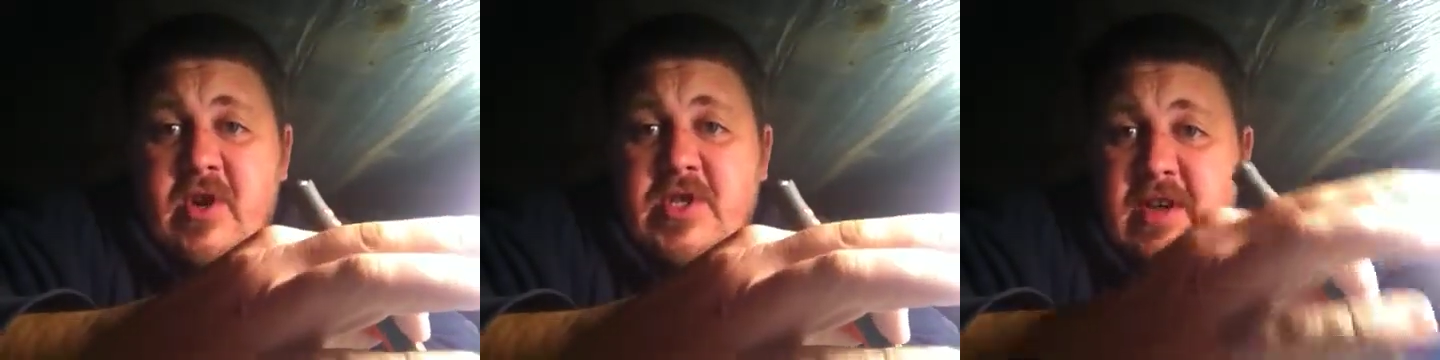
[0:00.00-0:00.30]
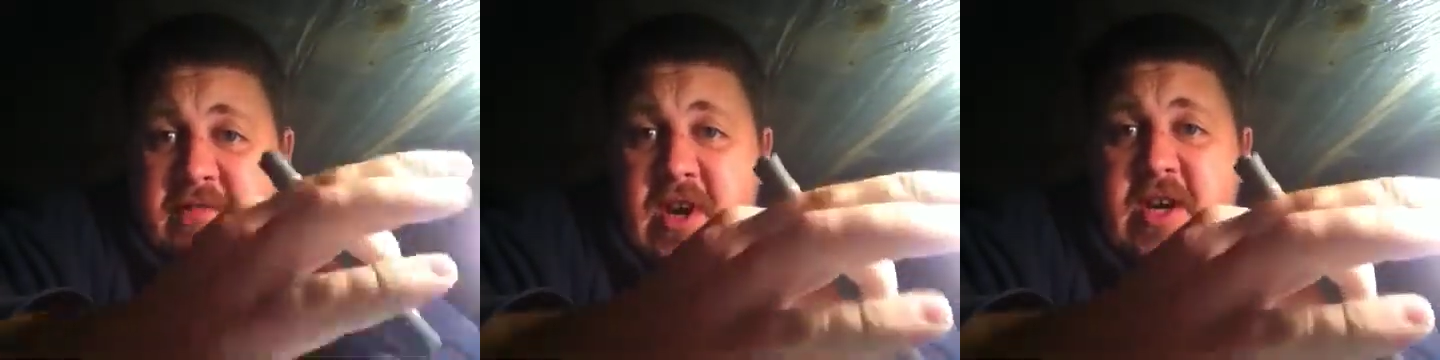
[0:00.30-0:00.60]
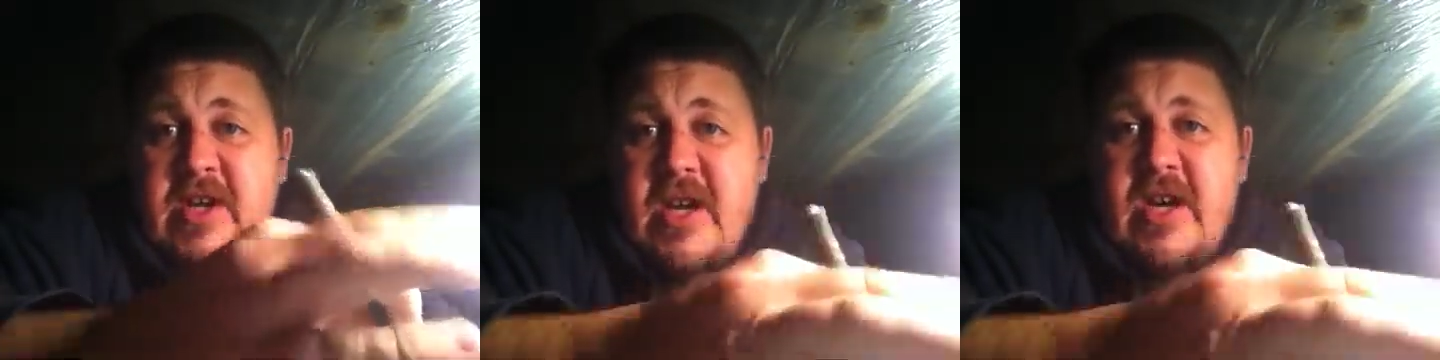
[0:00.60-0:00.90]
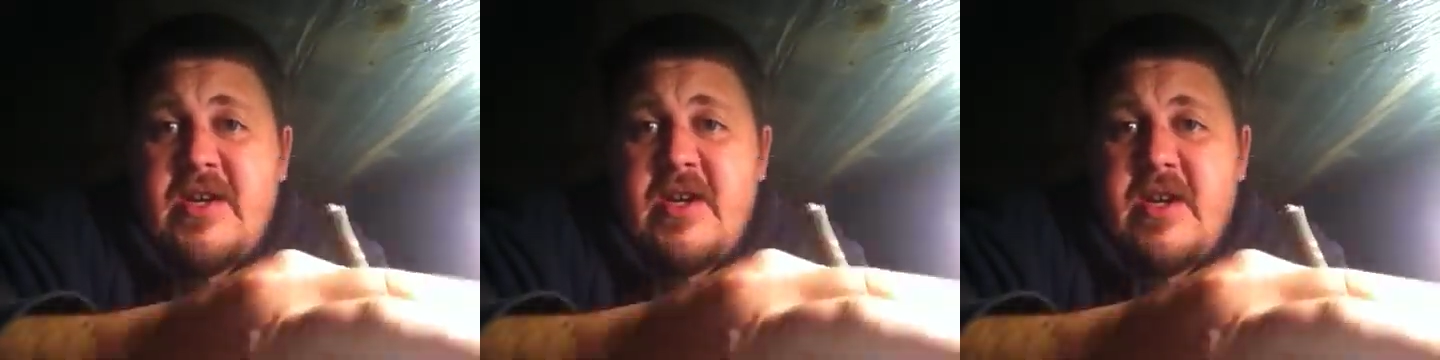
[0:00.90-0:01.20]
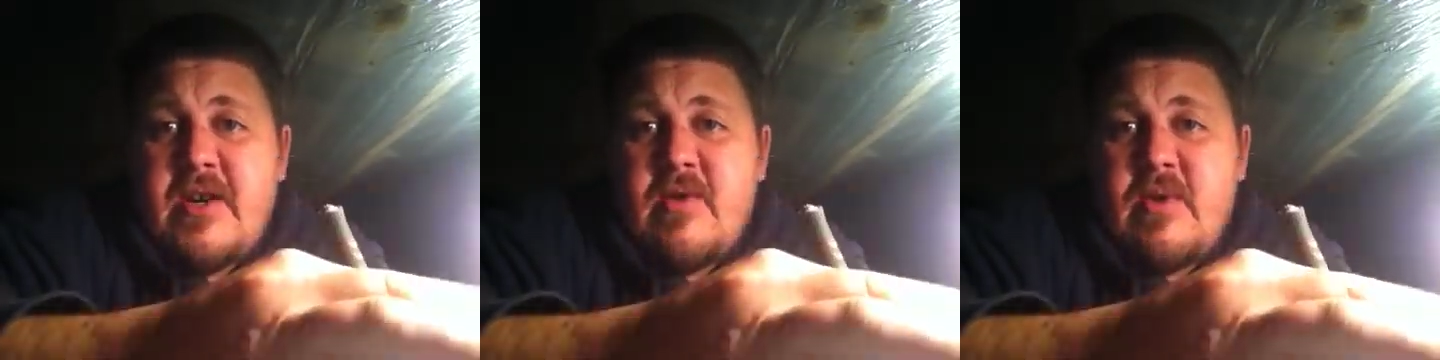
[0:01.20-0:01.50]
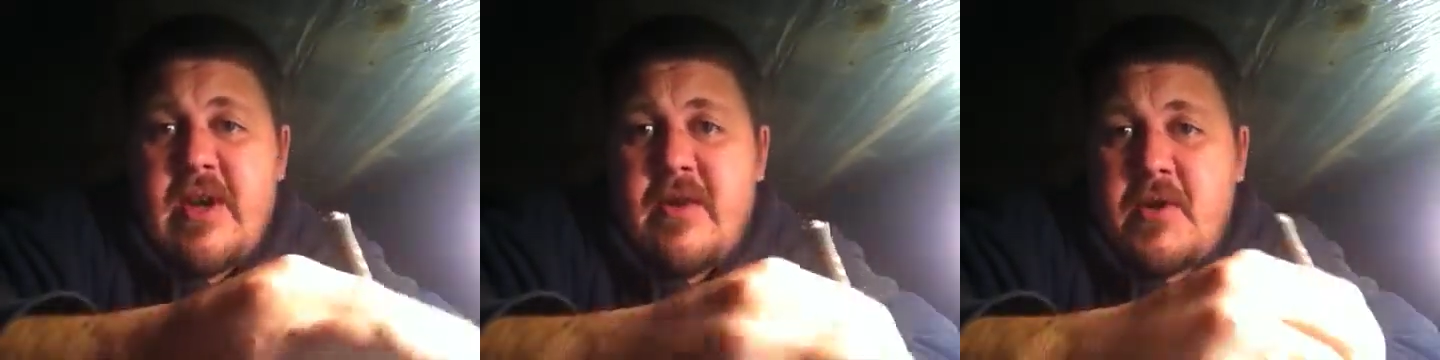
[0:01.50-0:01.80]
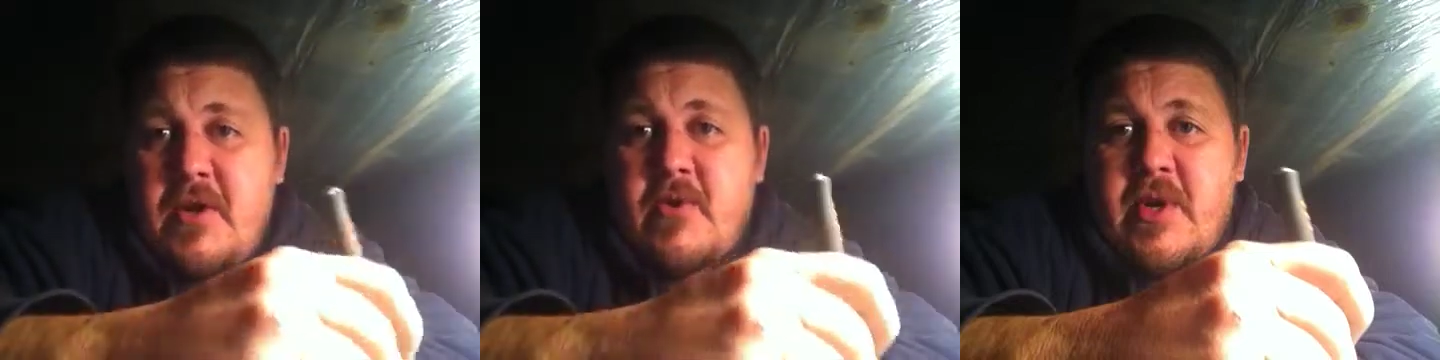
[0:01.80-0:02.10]
which I find kinda
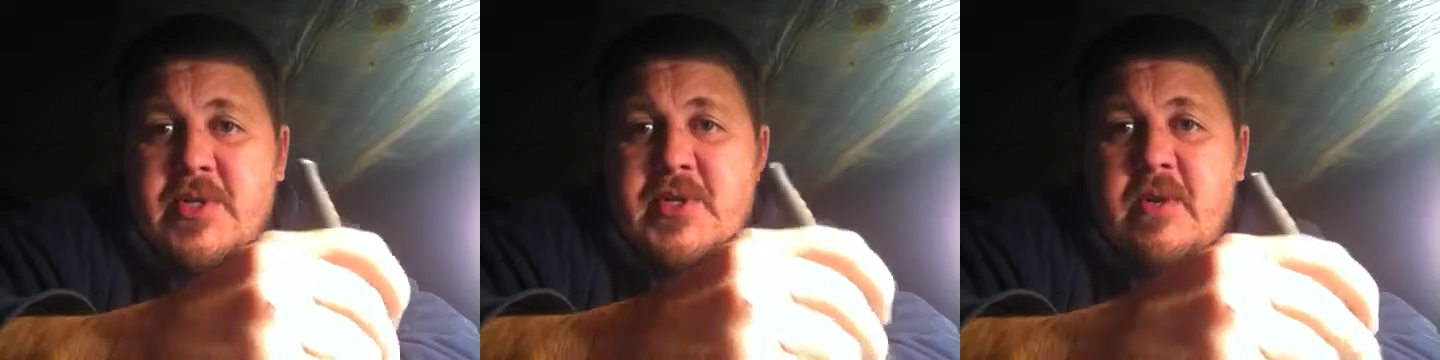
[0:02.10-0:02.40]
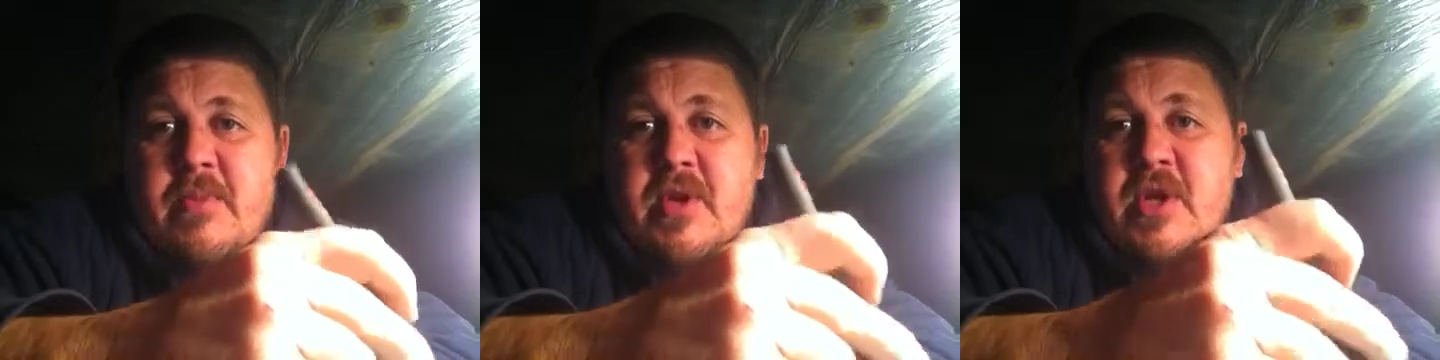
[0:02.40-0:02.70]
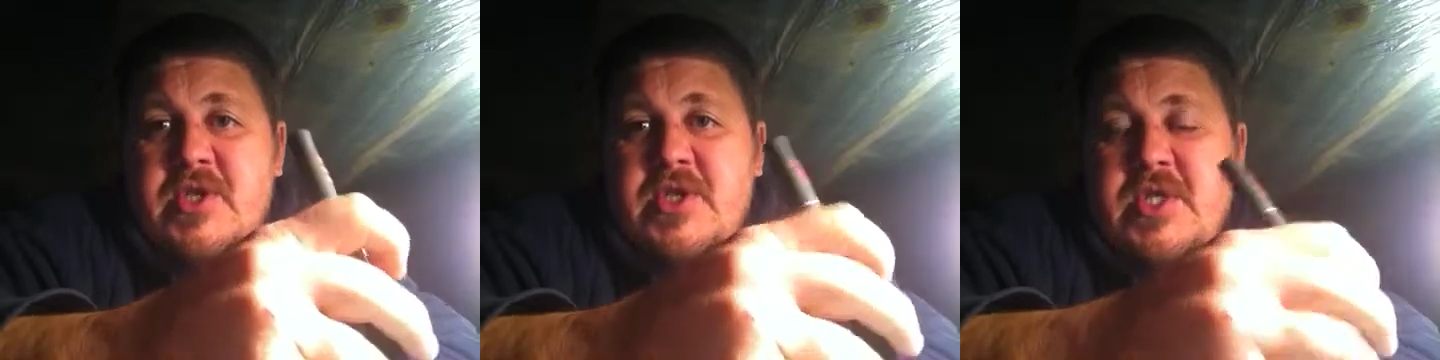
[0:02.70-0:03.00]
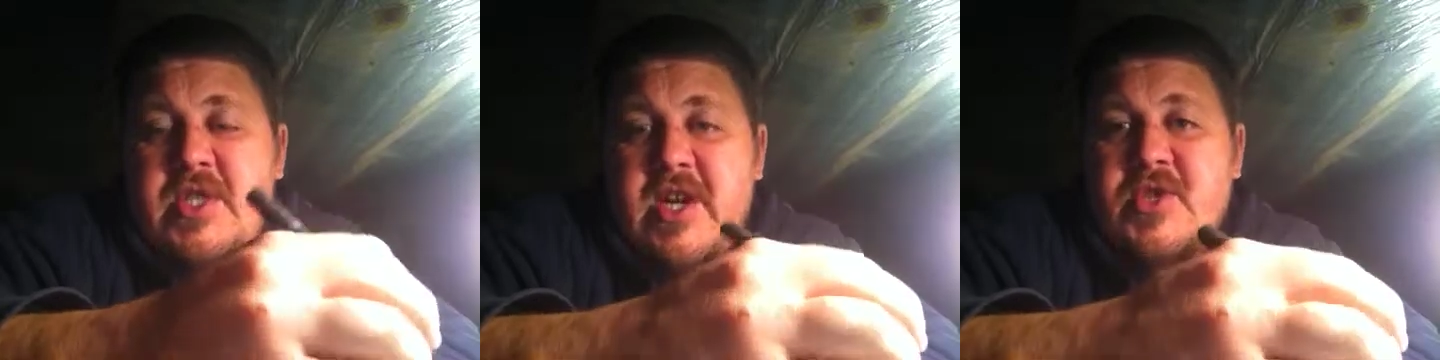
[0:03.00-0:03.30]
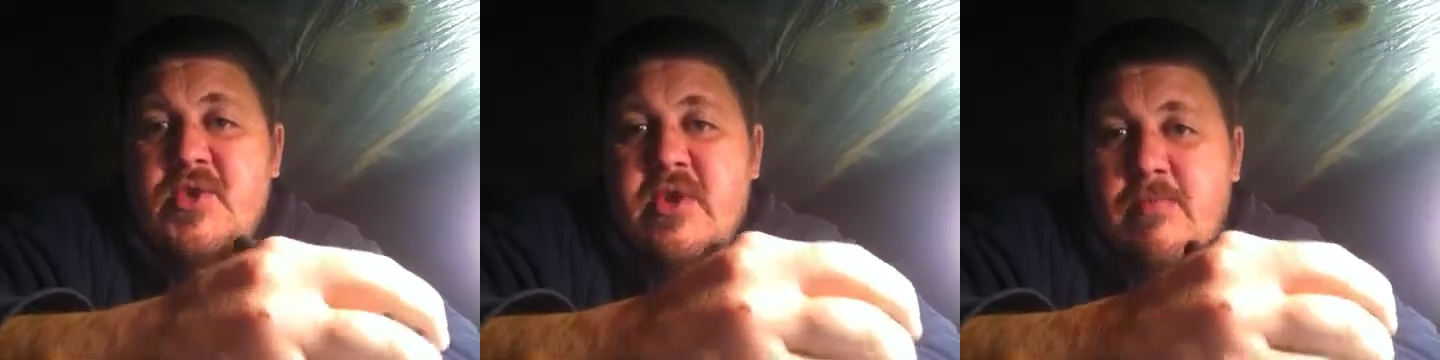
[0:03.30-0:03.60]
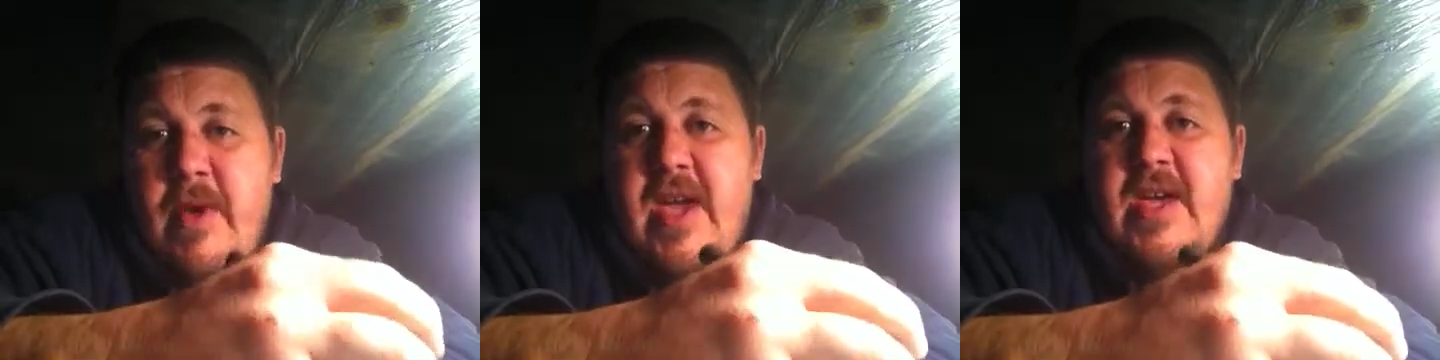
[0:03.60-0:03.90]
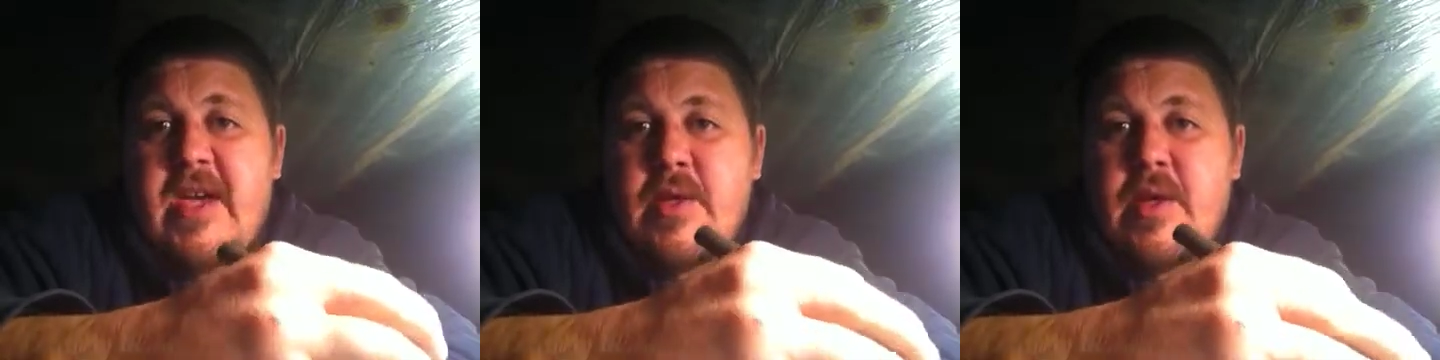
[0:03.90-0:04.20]
rather interesting because she's actually
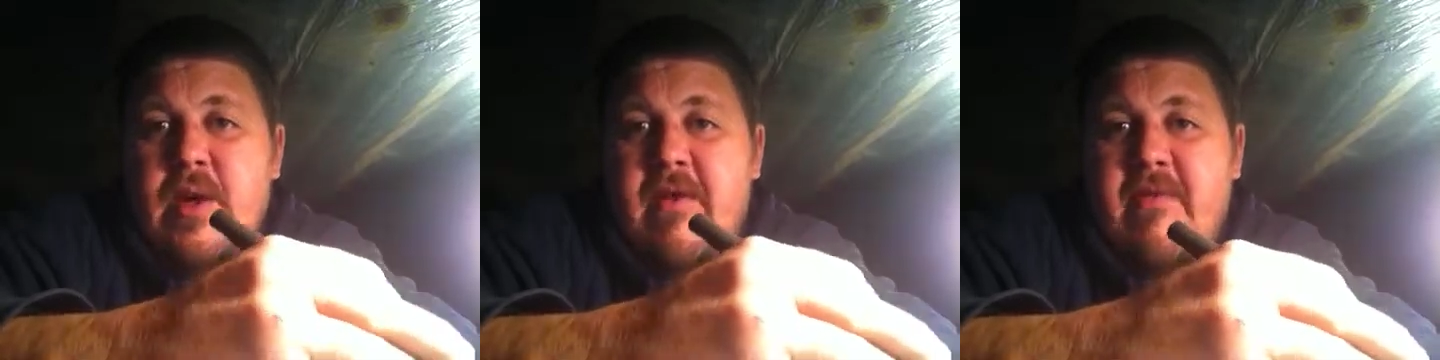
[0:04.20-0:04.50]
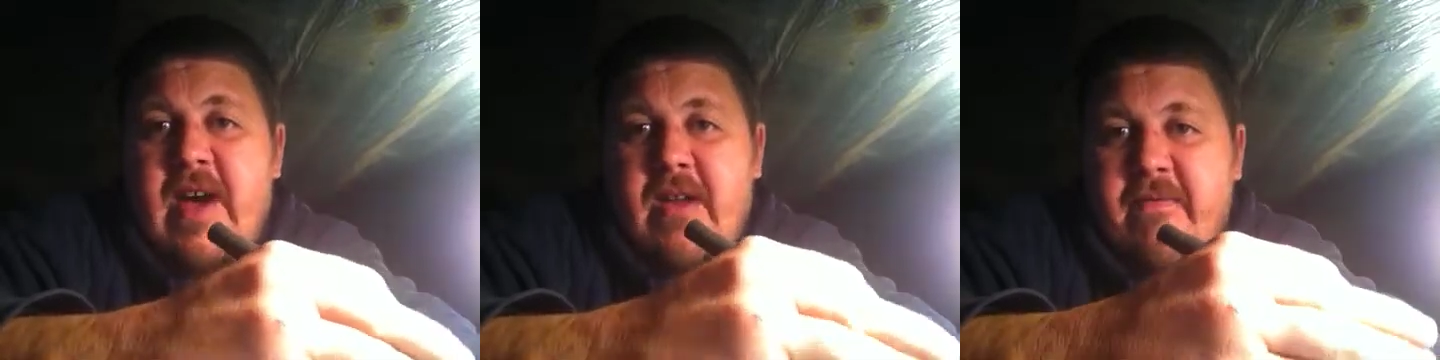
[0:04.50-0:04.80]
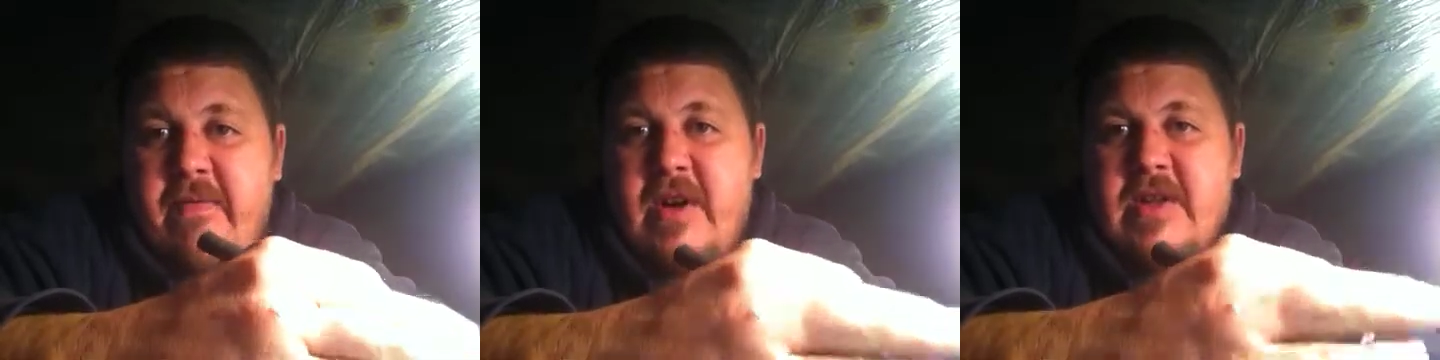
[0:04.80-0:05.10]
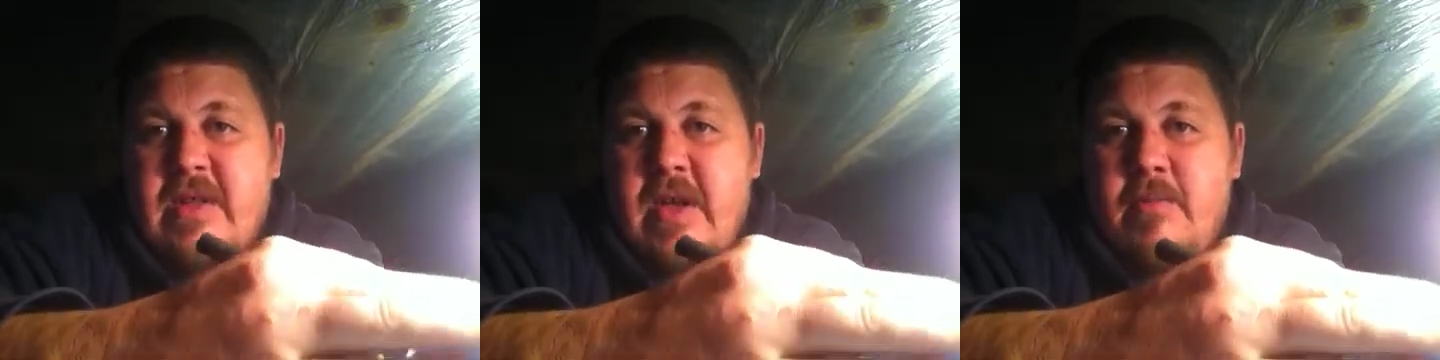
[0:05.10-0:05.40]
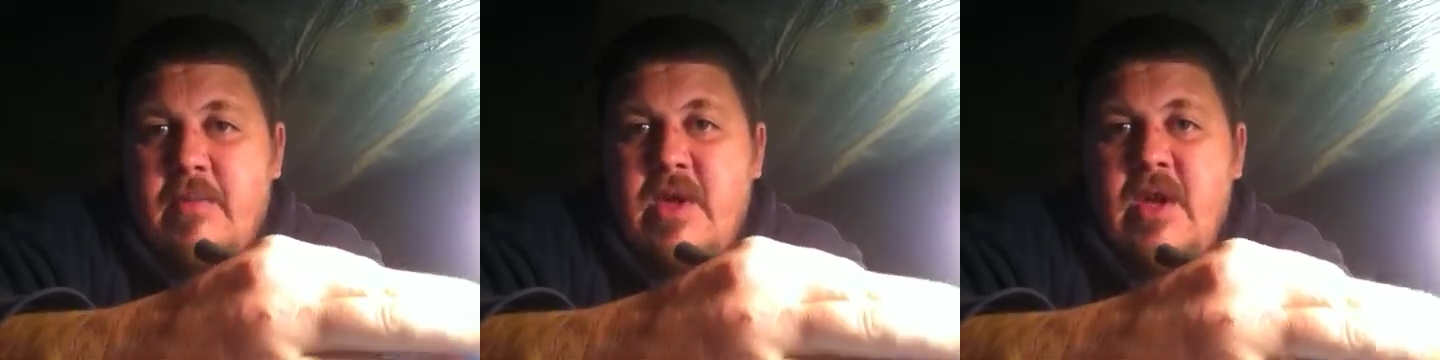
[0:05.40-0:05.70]
making stuff out of duct tape,